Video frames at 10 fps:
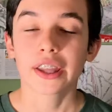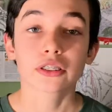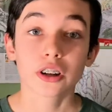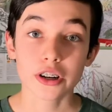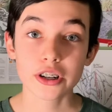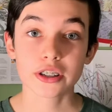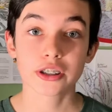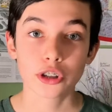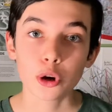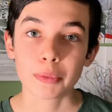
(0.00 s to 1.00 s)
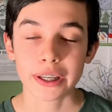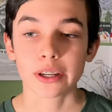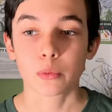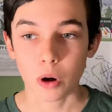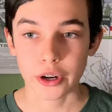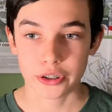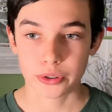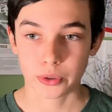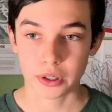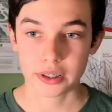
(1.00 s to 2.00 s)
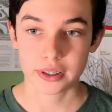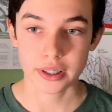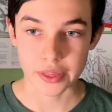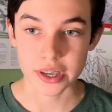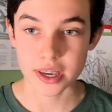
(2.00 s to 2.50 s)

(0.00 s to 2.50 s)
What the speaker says: and largest snowmaking water source in the